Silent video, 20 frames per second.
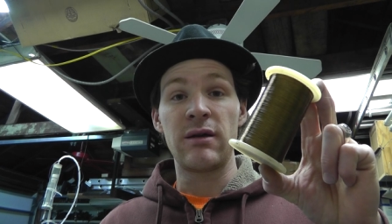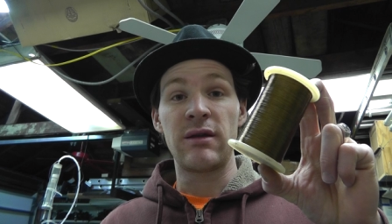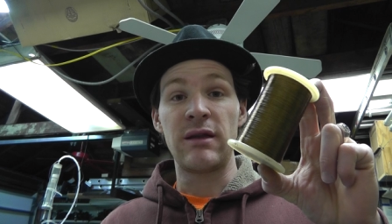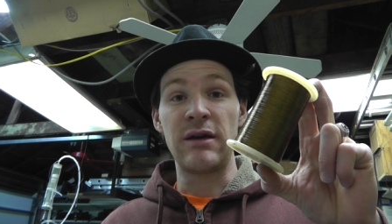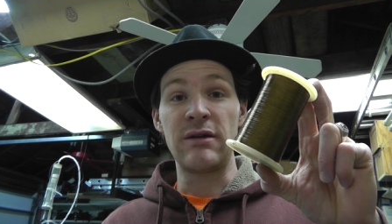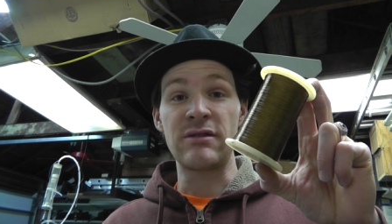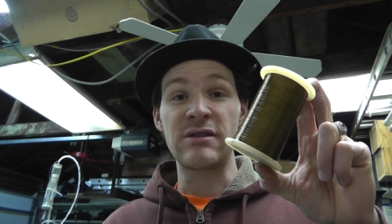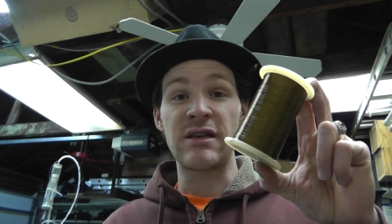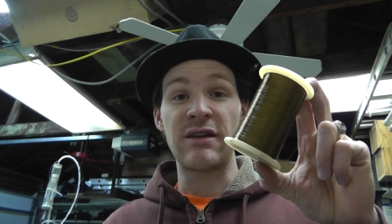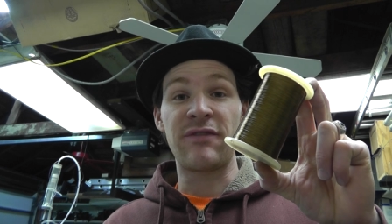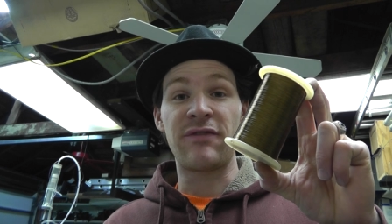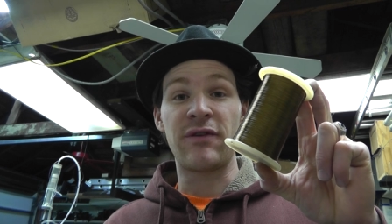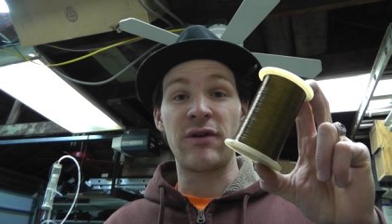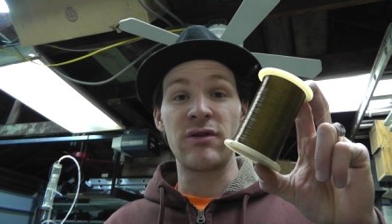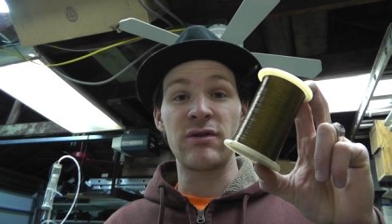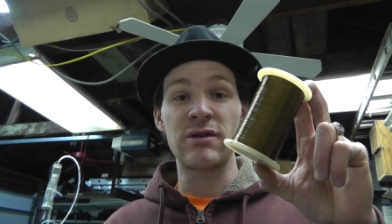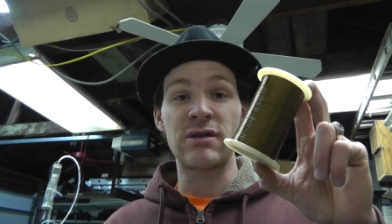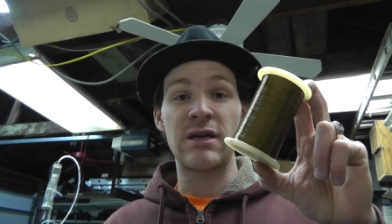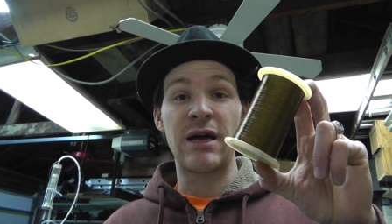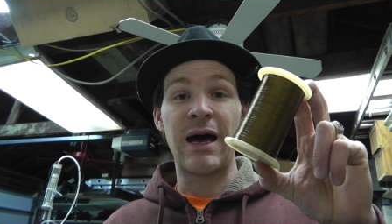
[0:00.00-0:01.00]
here's the
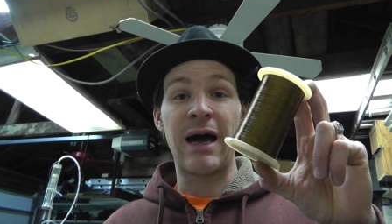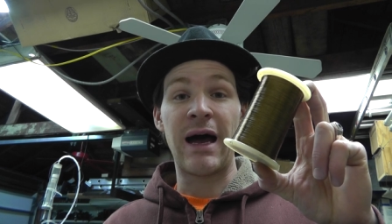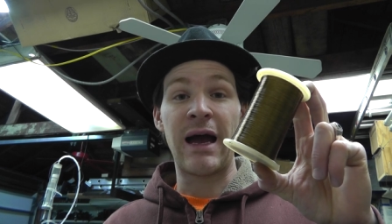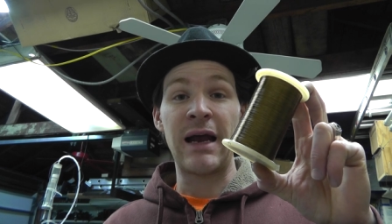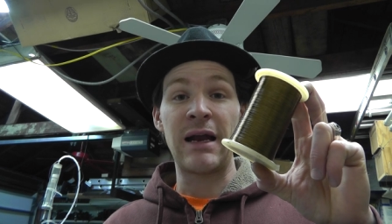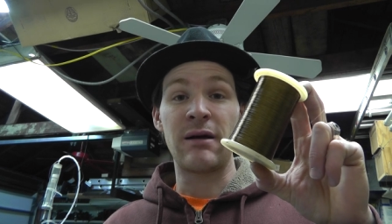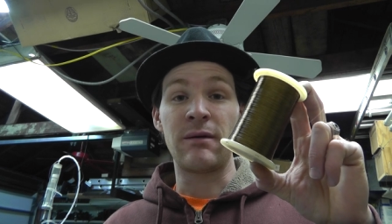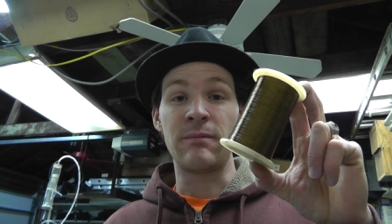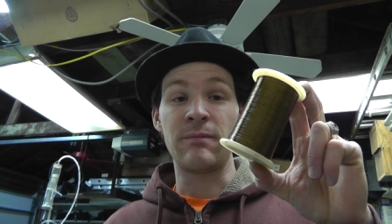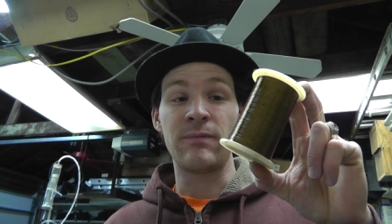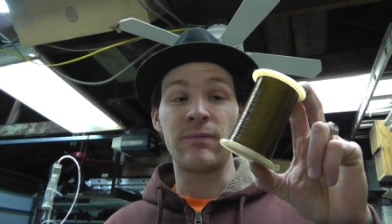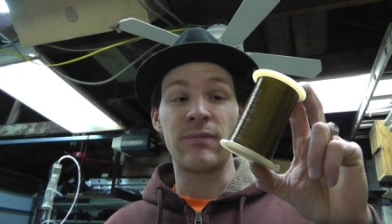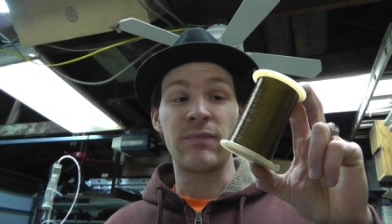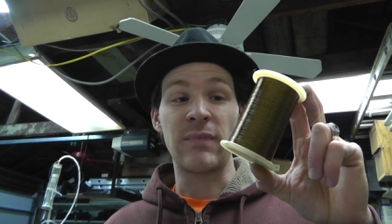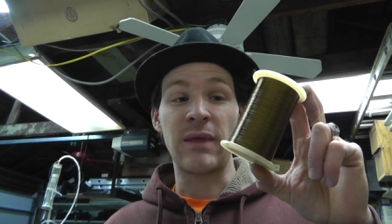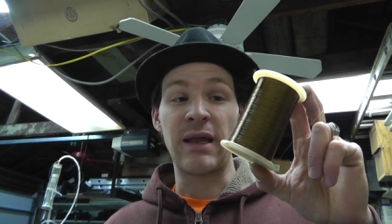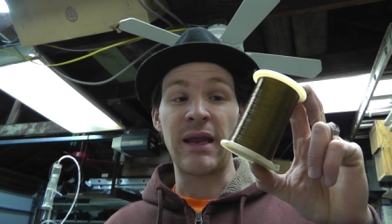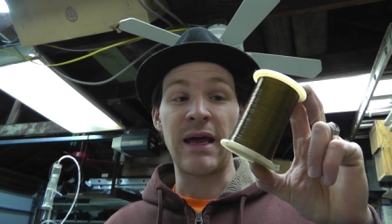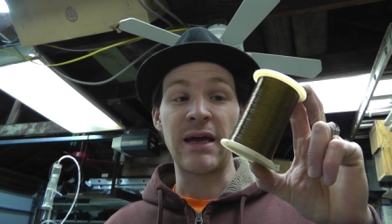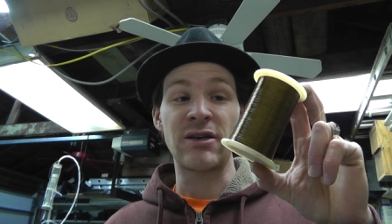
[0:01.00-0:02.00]
first item
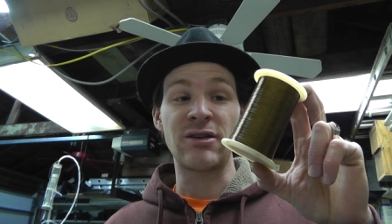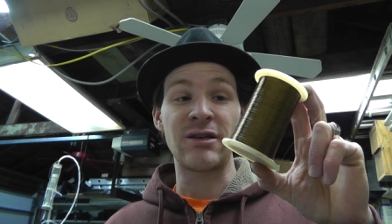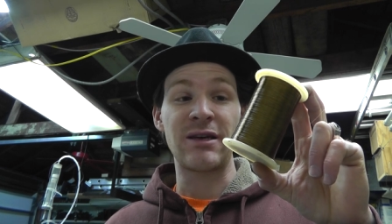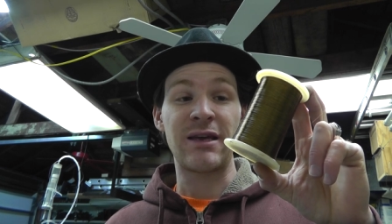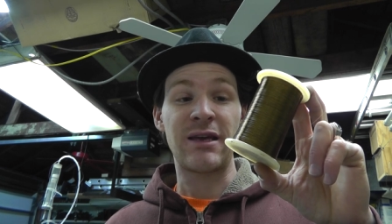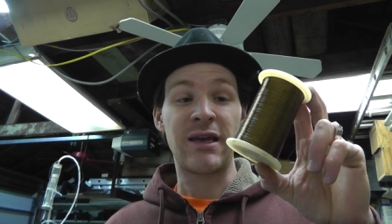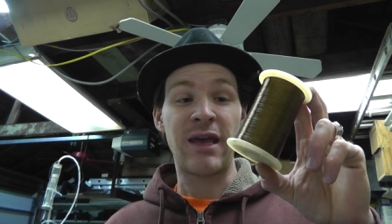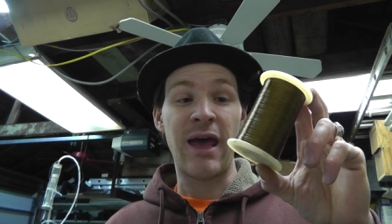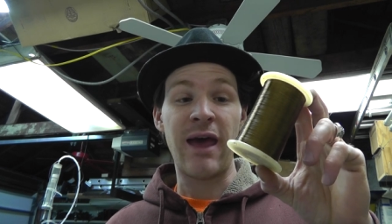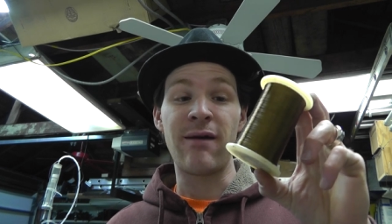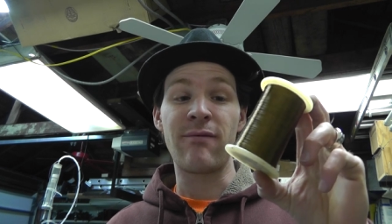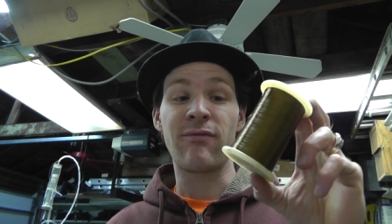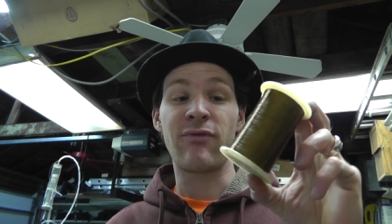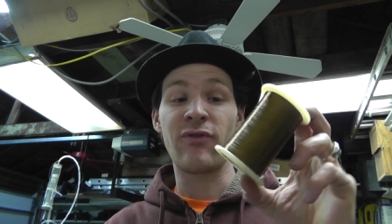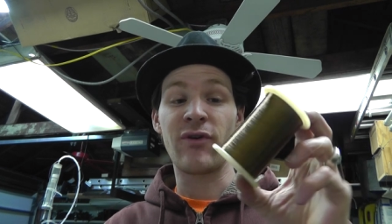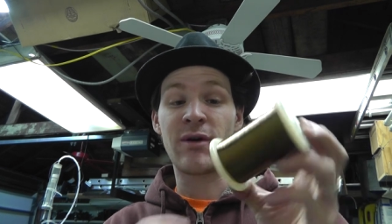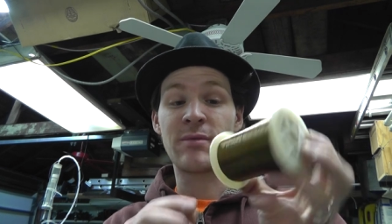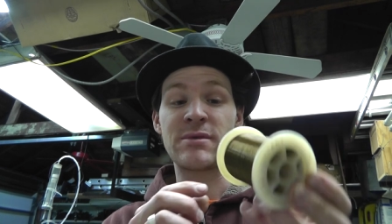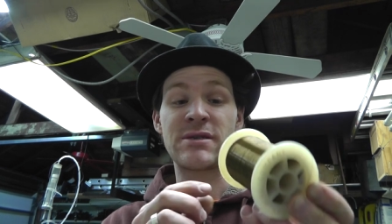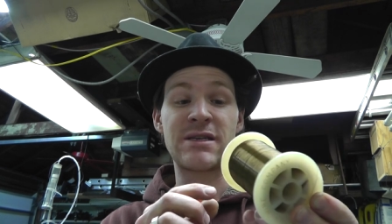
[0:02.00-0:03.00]
that actually came
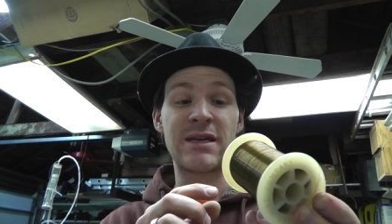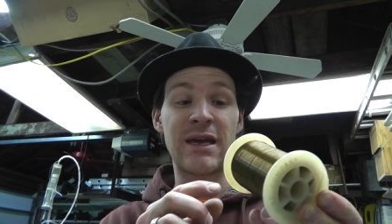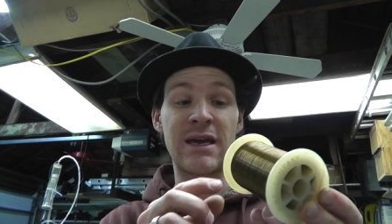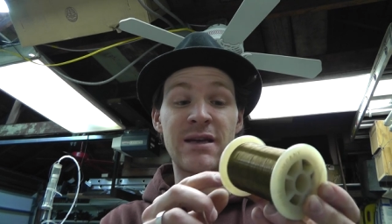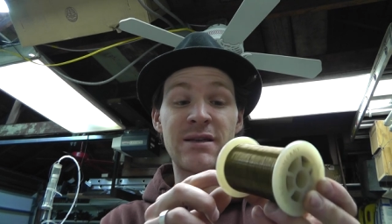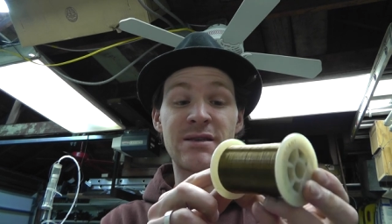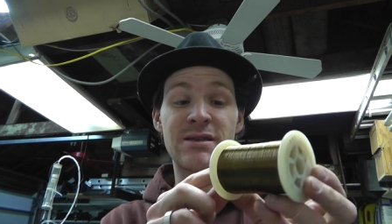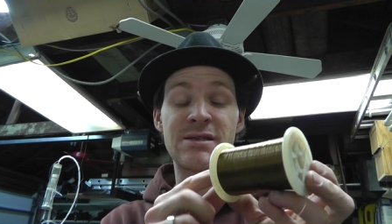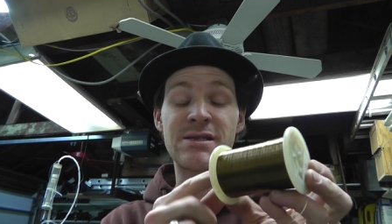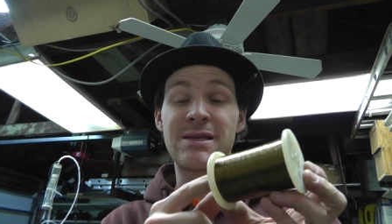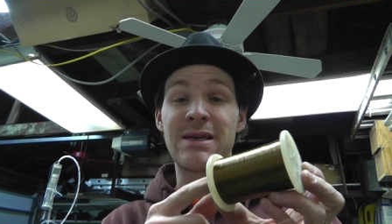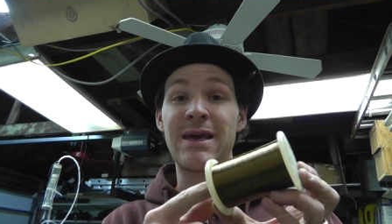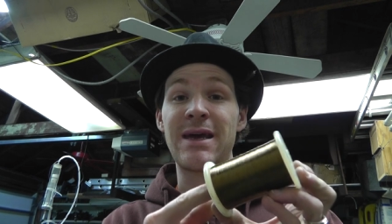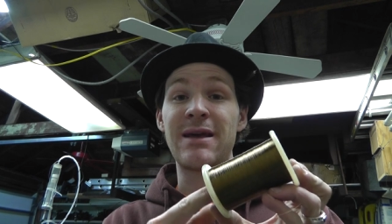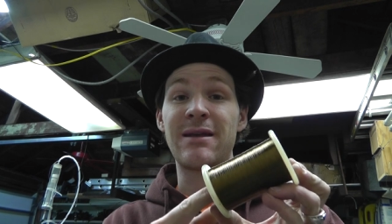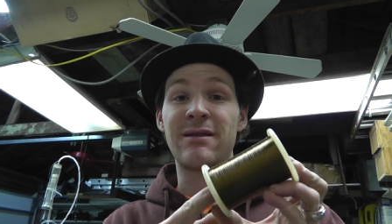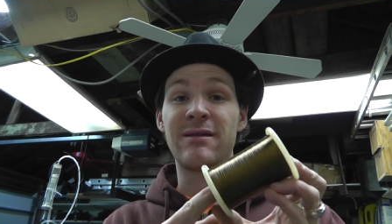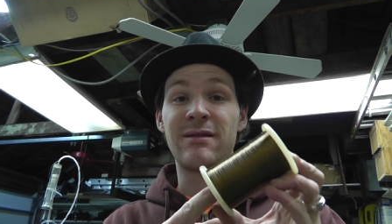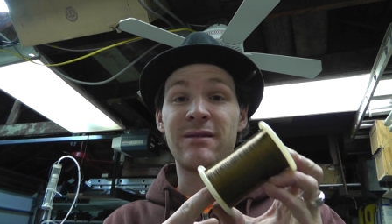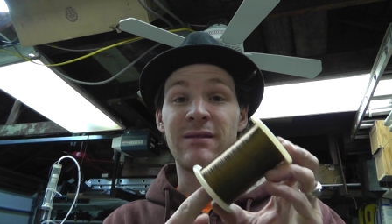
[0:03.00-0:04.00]
from Stan's
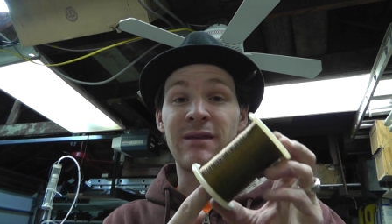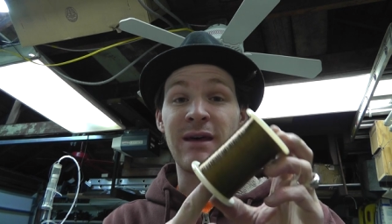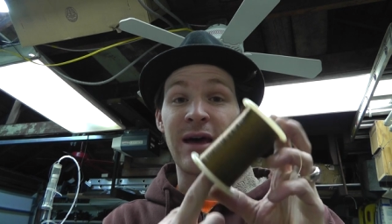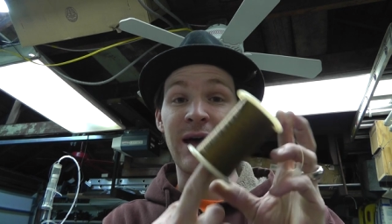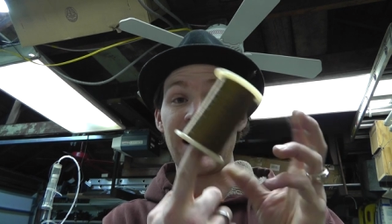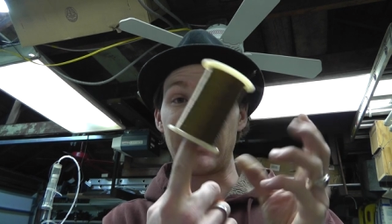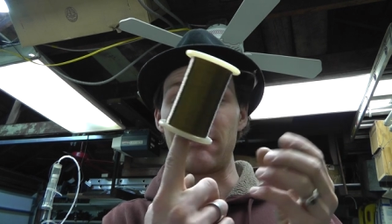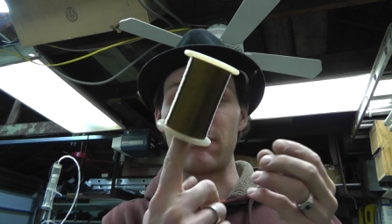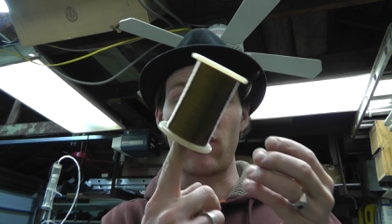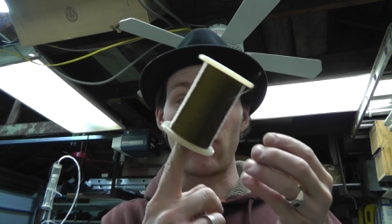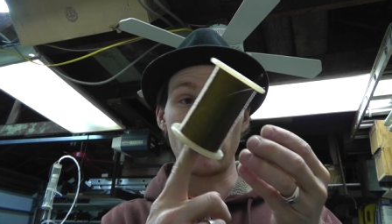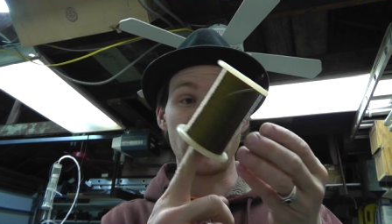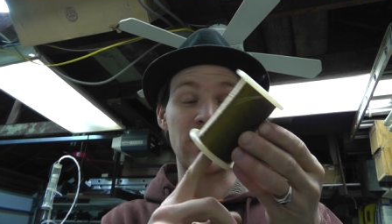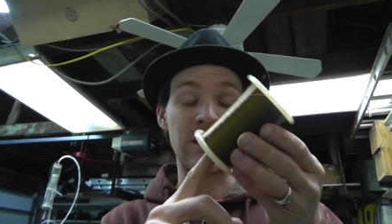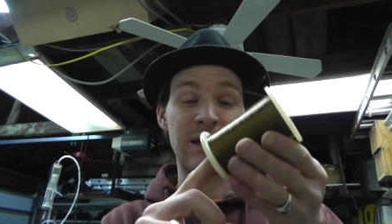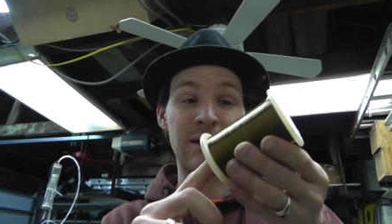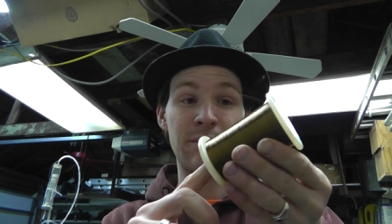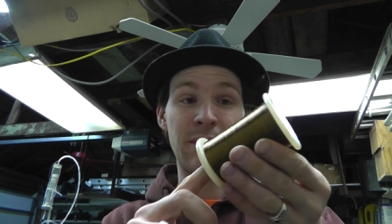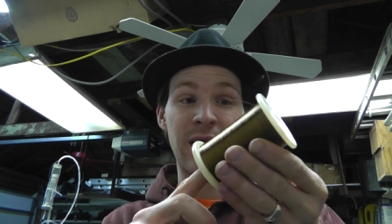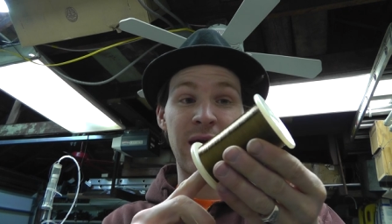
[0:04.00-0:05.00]
estate that I'm
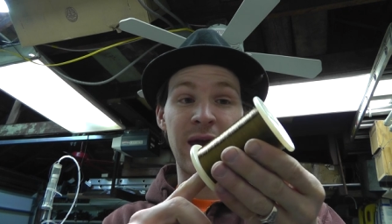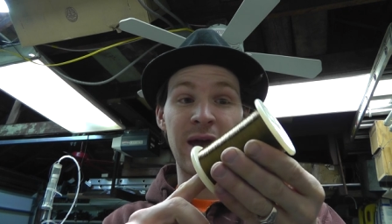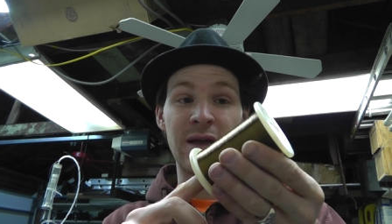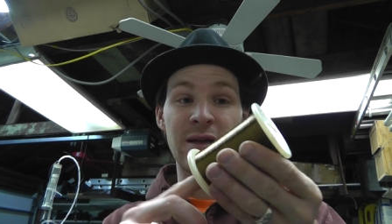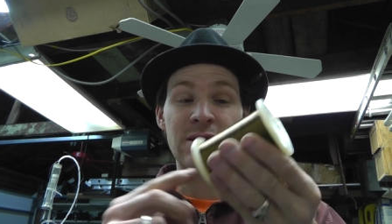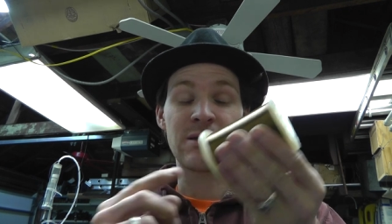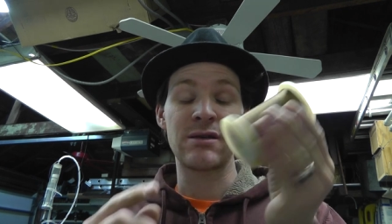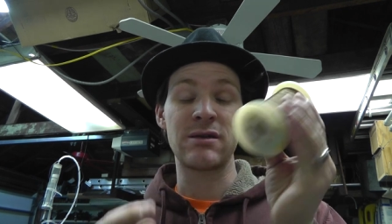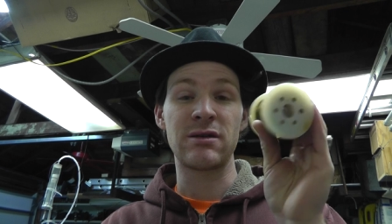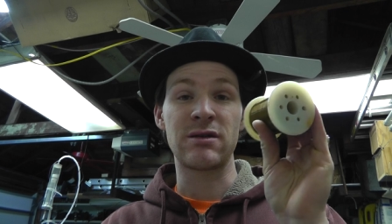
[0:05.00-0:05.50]
holding in my hands.